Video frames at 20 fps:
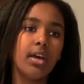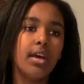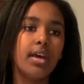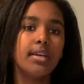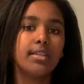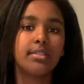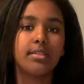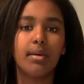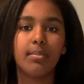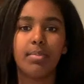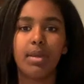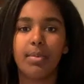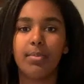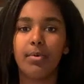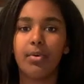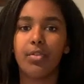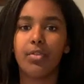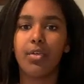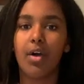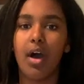Some people
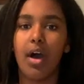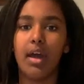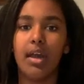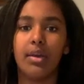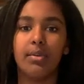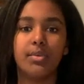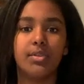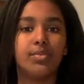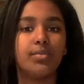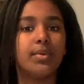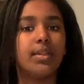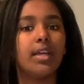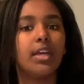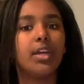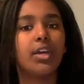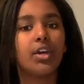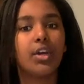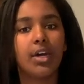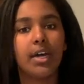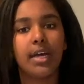thought it was really
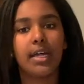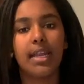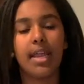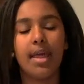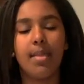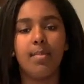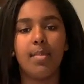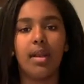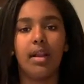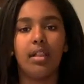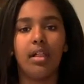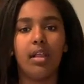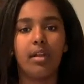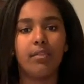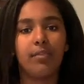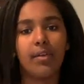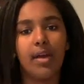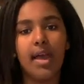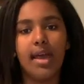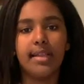good and met a lot of
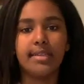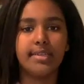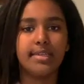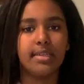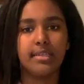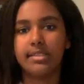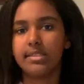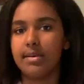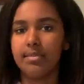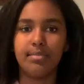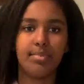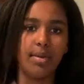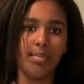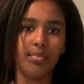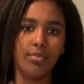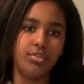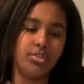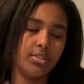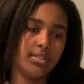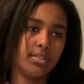friends, and some
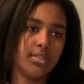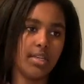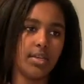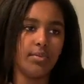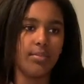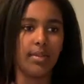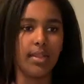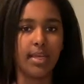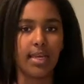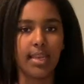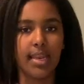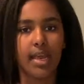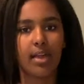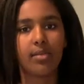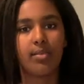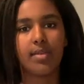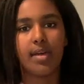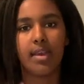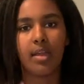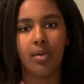people just didn't really connect
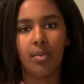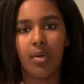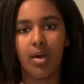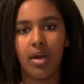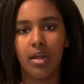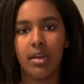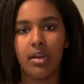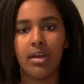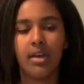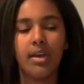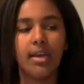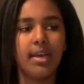with anyone.